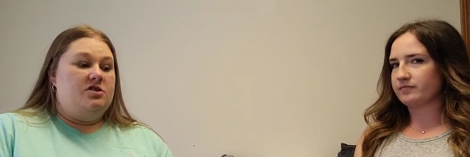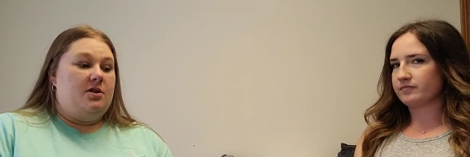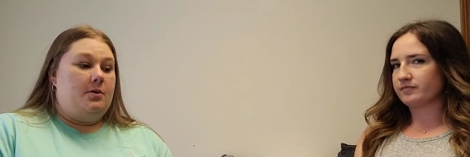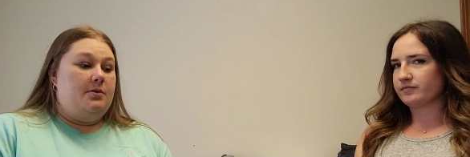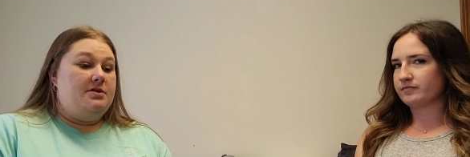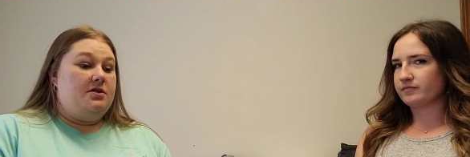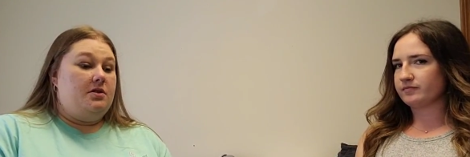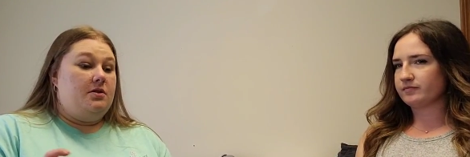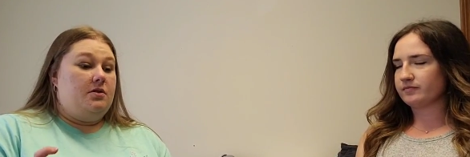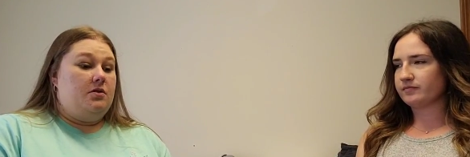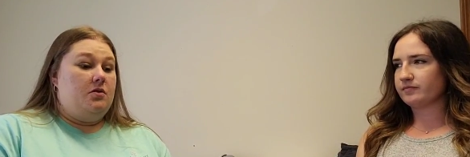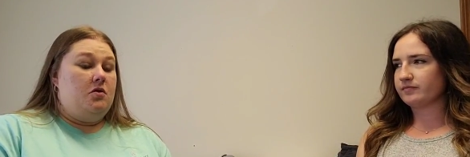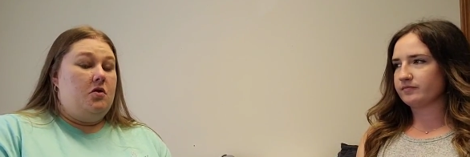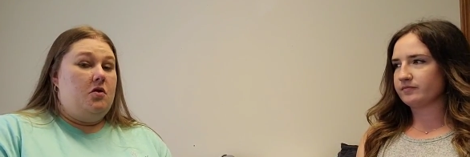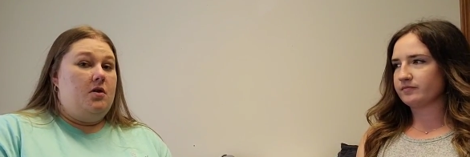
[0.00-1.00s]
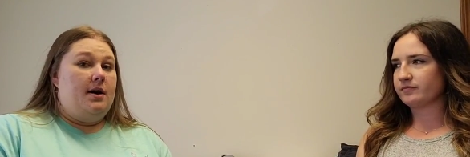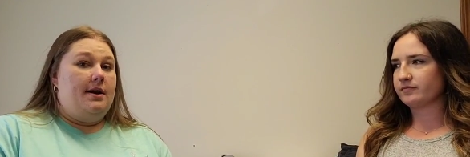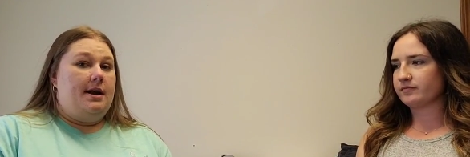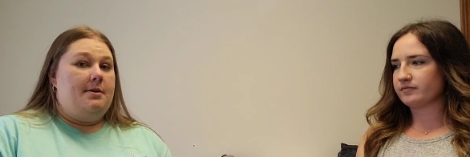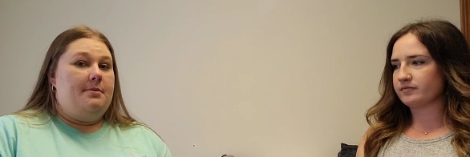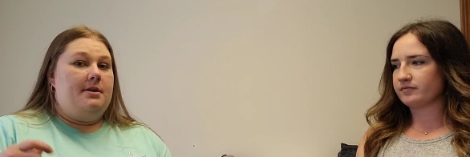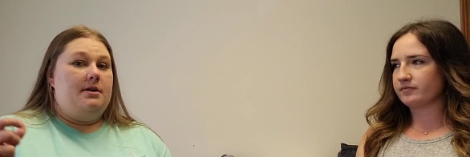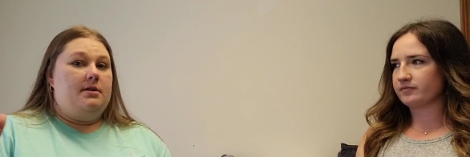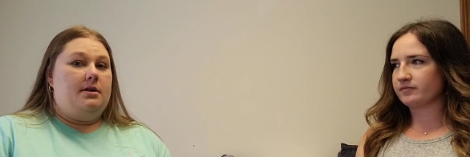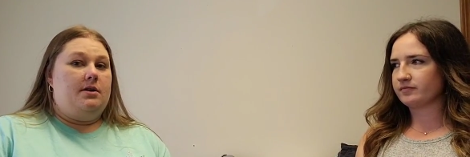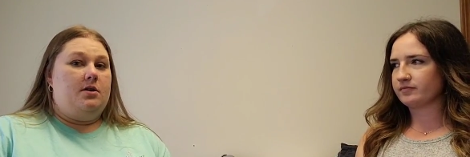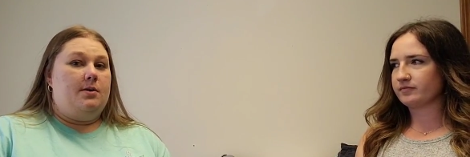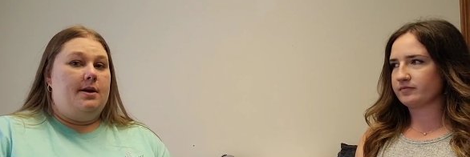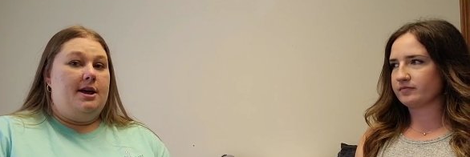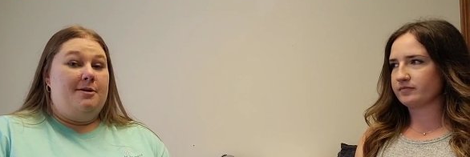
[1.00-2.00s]
Speaker 1: So I always go to Google and I immediately
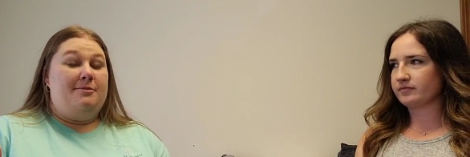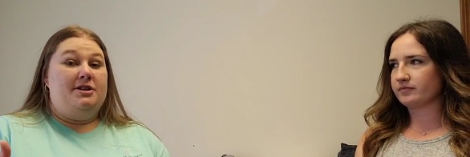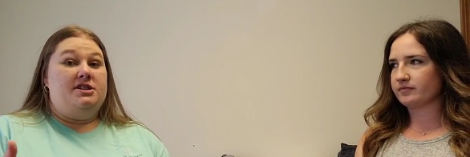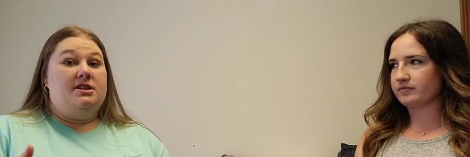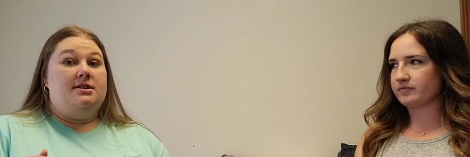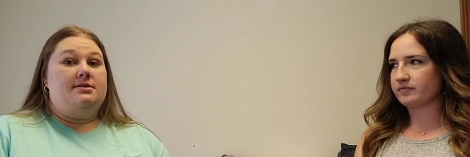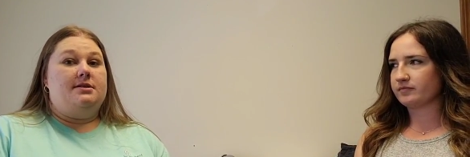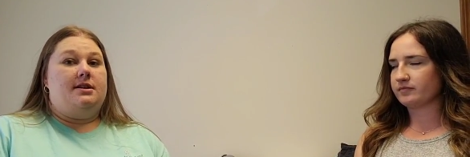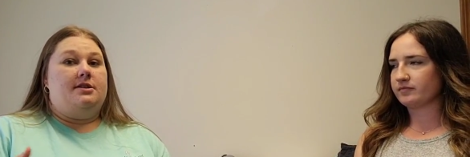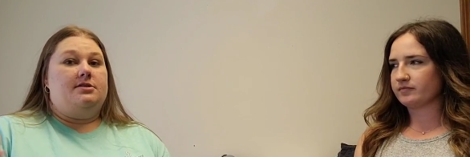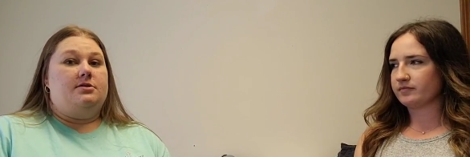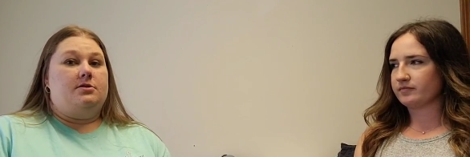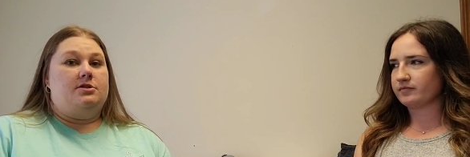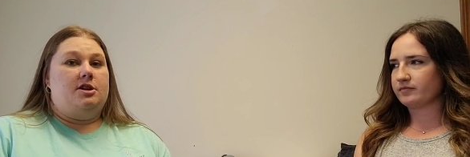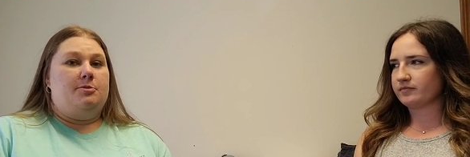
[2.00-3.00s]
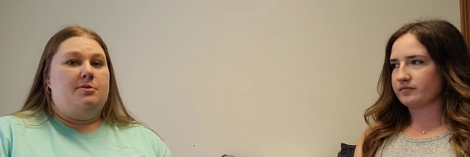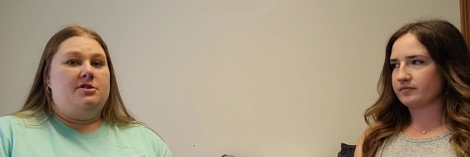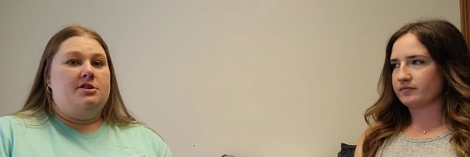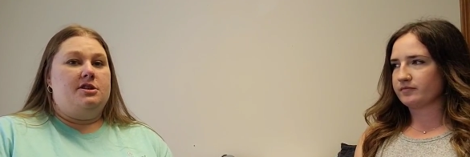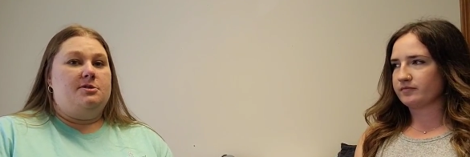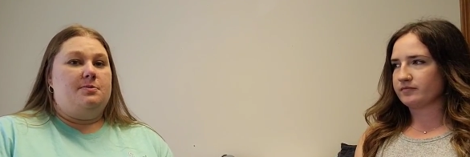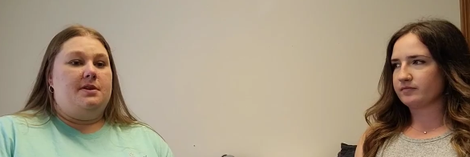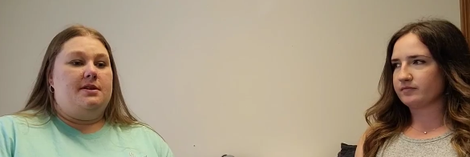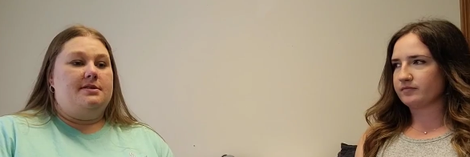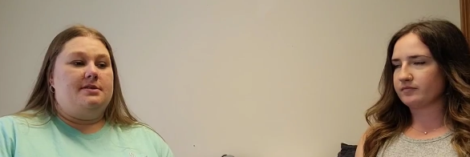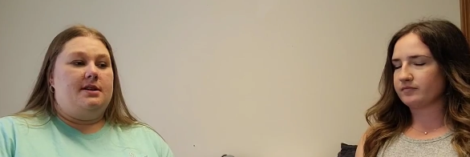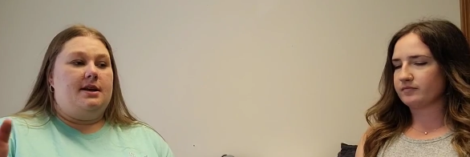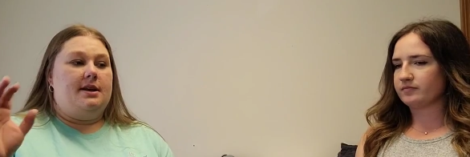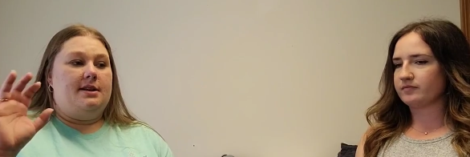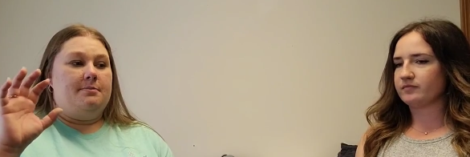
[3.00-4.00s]
go to images and I search images because
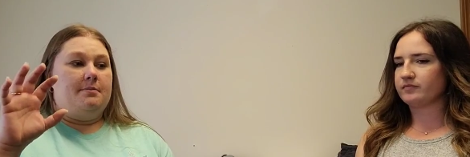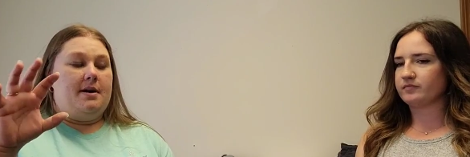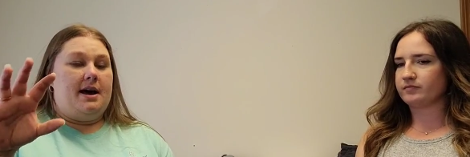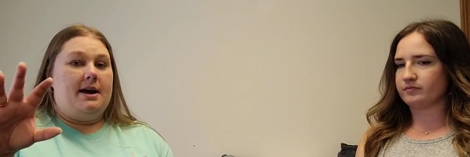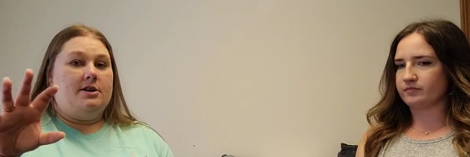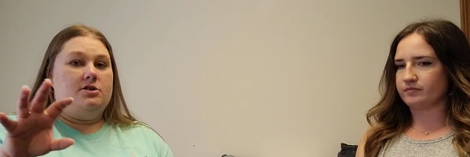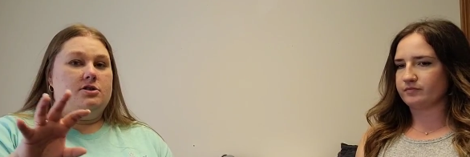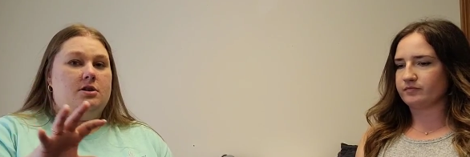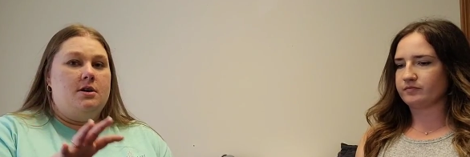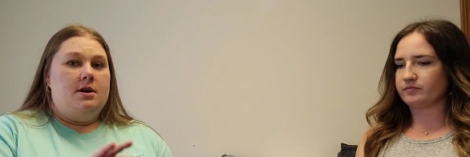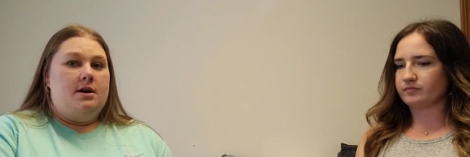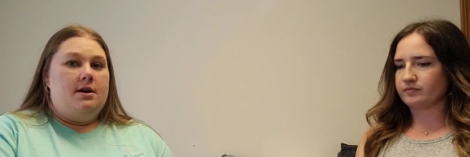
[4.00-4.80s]
then I can match